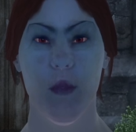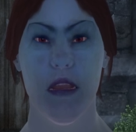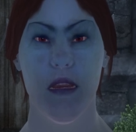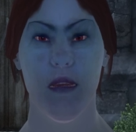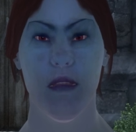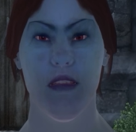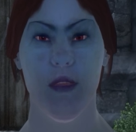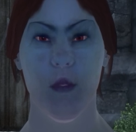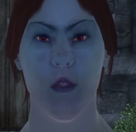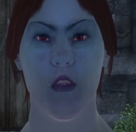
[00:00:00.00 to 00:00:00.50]

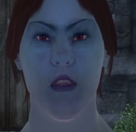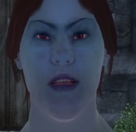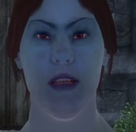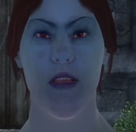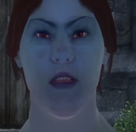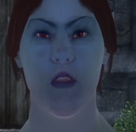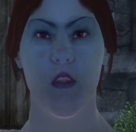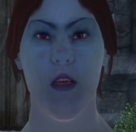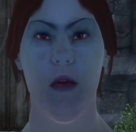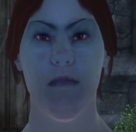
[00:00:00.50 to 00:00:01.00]
Well, if you
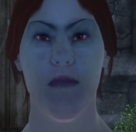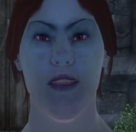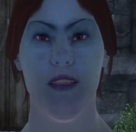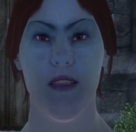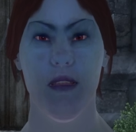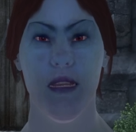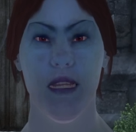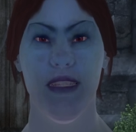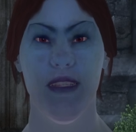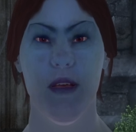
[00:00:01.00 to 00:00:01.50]
change your
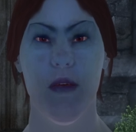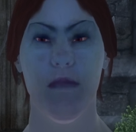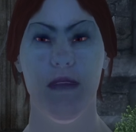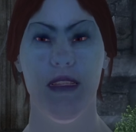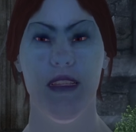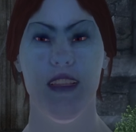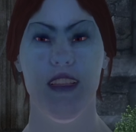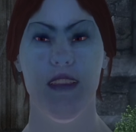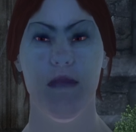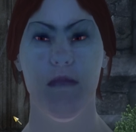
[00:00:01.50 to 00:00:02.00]
mind, come
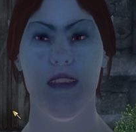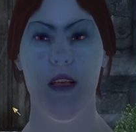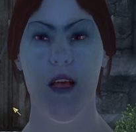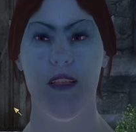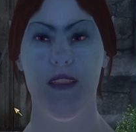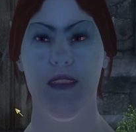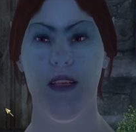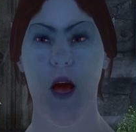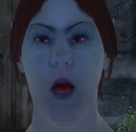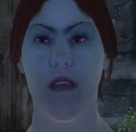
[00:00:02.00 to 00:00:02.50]
see me
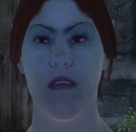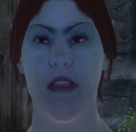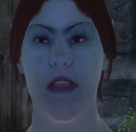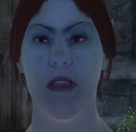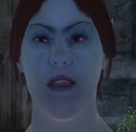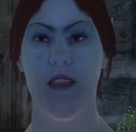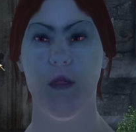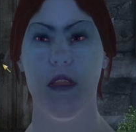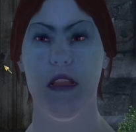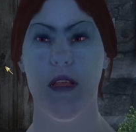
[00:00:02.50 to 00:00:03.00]
and I can
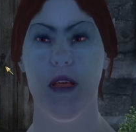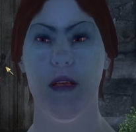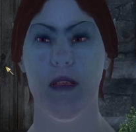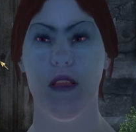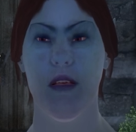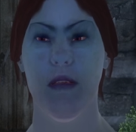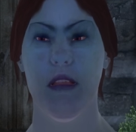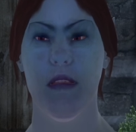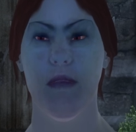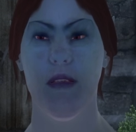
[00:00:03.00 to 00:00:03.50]
fill you in
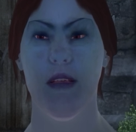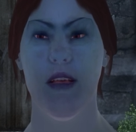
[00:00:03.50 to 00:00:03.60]
on the